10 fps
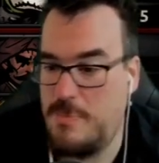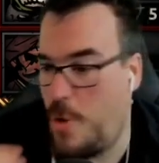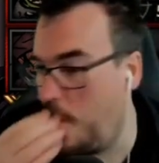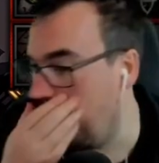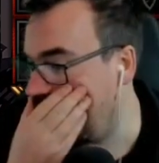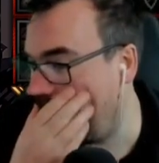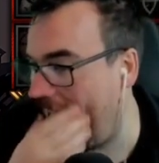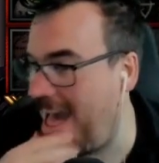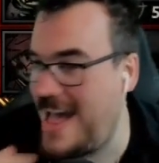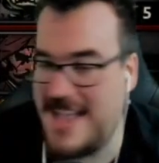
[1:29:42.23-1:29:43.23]
Port
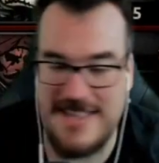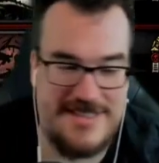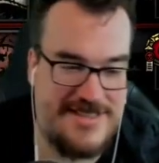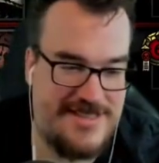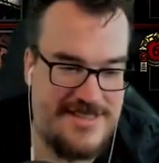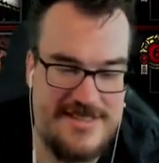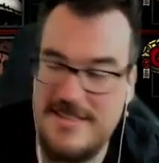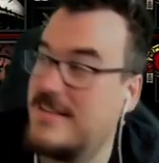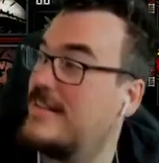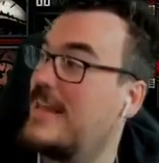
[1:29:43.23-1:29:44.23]
Gas.
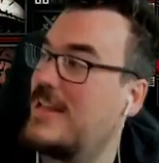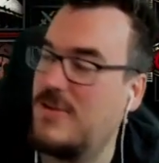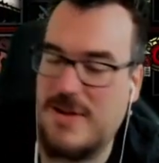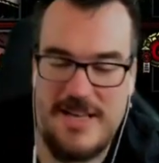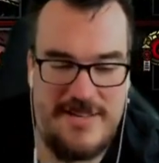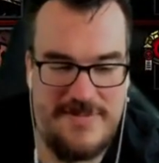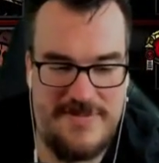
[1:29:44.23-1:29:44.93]
Thank you, honey.